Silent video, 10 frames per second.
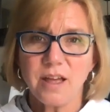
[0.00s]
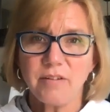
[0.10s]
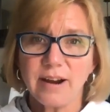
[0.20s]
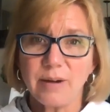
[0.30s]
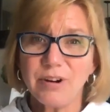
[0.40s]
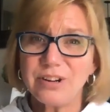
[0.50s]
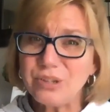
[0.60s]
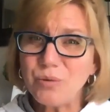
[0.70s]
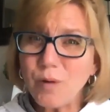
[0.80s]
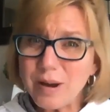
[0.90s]
All right, we're gonna
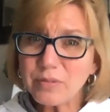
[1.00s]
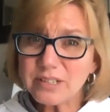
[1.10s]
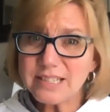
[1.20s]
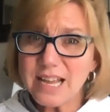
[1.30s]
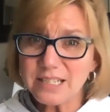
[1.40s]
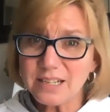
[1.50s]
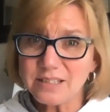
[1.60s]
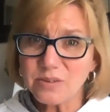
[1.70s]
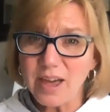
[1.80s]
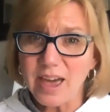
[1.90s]
do one more
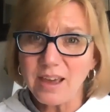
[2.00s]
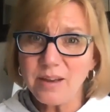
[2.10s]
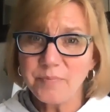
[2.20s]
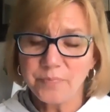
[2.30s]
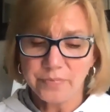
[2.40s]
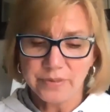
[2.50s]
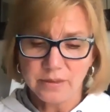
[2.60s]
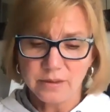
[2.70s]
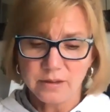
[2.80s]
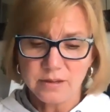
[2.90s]
sentence, okay?
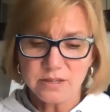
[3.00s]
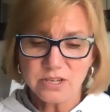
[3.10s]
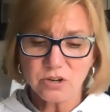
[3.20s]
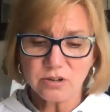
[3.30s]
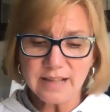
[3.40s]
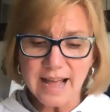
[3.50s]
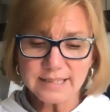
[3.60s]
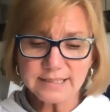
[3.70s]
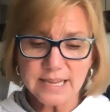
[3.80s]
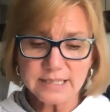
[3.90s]
Your
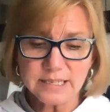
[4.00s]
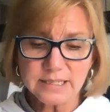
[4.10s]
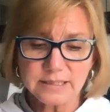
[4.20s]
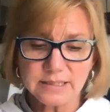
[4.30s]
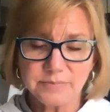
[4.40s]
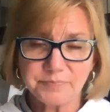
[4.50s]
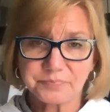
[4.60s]
last sentence.